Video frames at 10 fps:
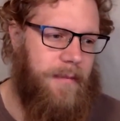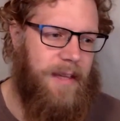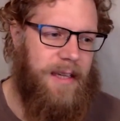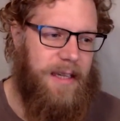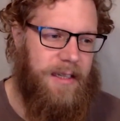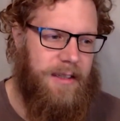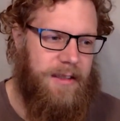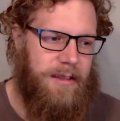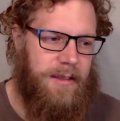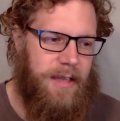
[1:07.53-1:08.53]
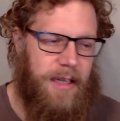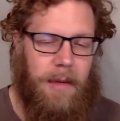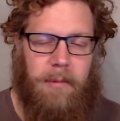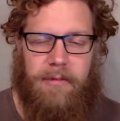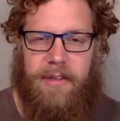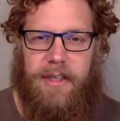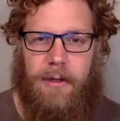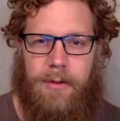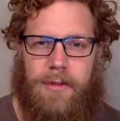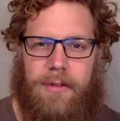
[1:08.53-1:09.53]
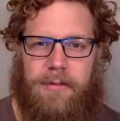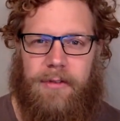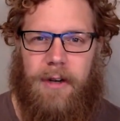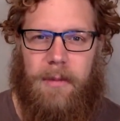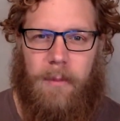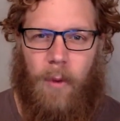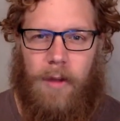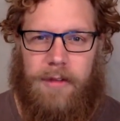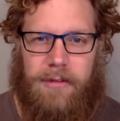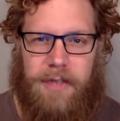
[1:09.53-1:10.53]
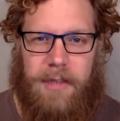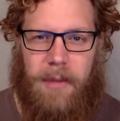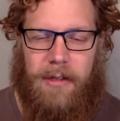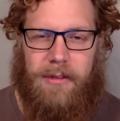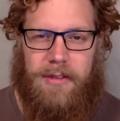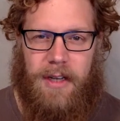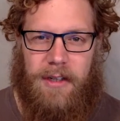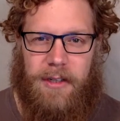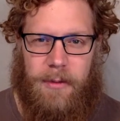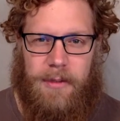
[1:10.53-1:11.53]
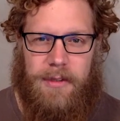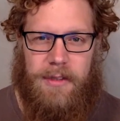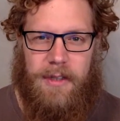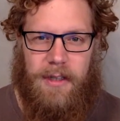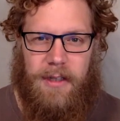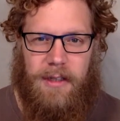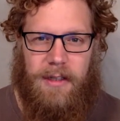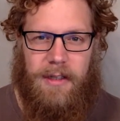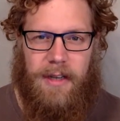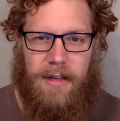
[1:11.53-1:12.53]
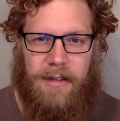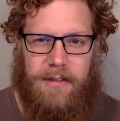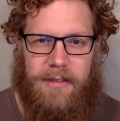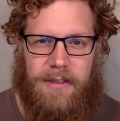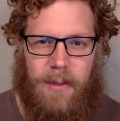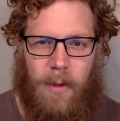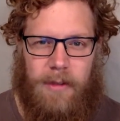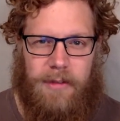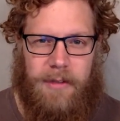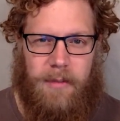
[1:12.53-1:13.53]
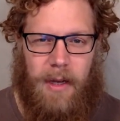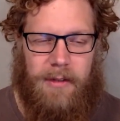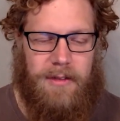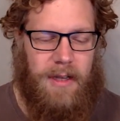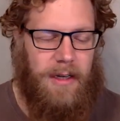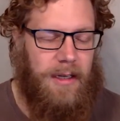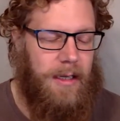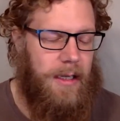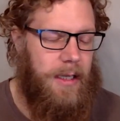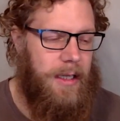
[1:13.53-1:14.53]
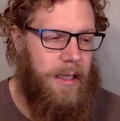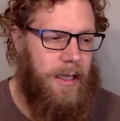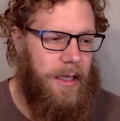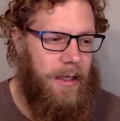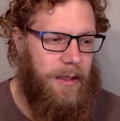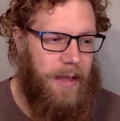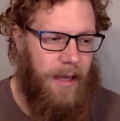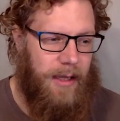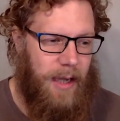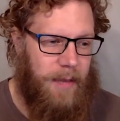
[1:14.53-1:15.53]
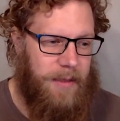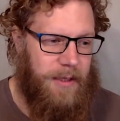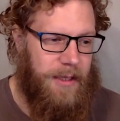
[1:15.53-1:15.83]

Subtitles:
He did a couple videos from Walter Reed Medical Center. He was airlifted to Walter Reed Medical Center in a helicopter.